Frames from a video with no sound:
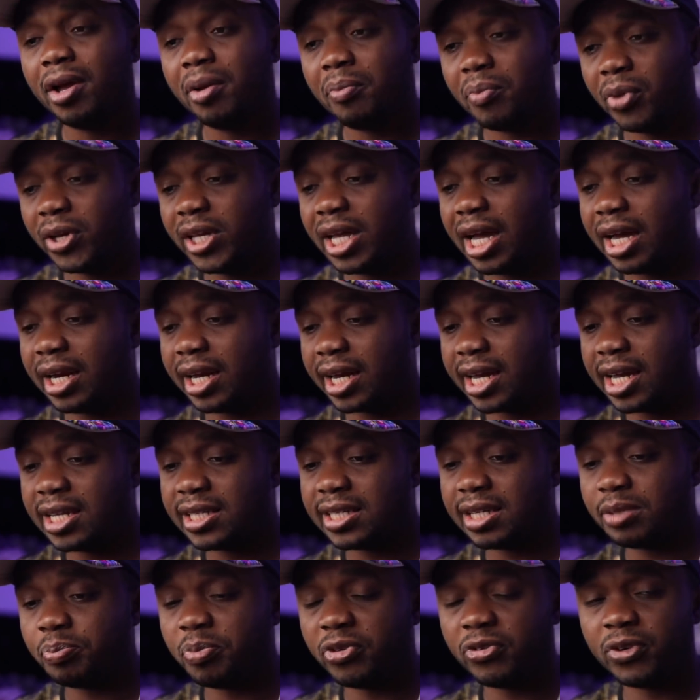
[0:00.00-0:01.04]
But yeah, like I
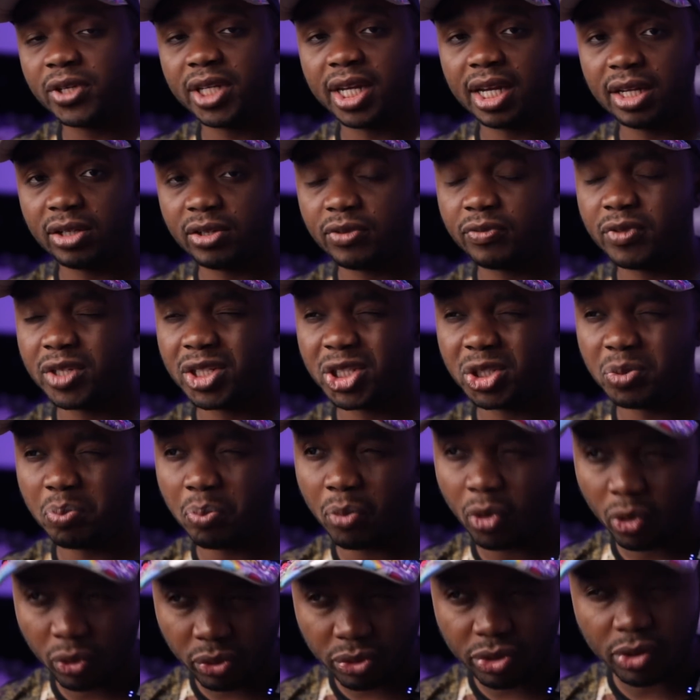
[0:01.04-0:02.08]
said, before the end of this
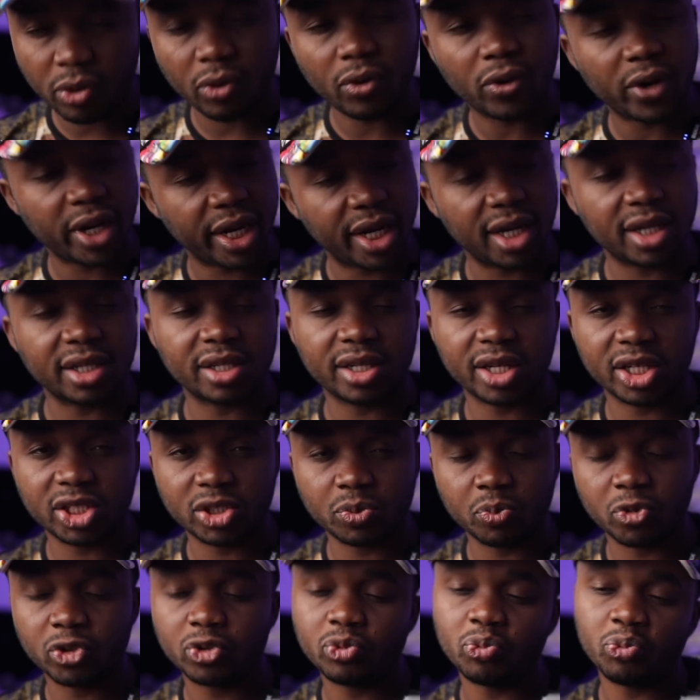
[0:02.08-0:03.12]
month or early
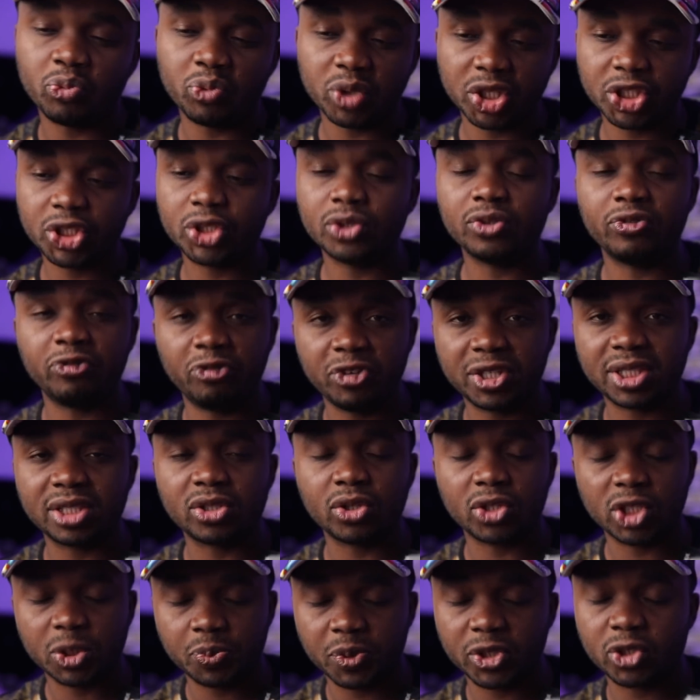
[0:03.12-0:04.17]
next month, we should visit
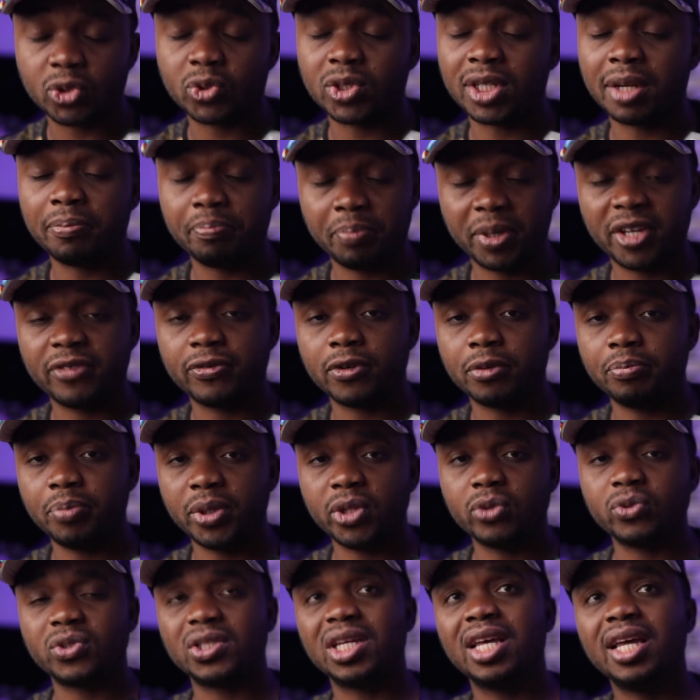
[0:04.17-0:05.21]
hospitals and pay for
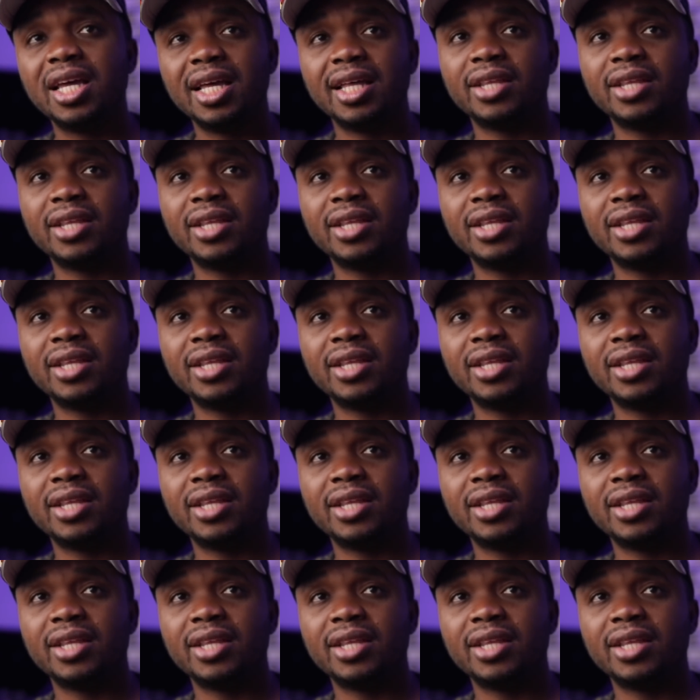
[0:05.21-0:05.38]
bills.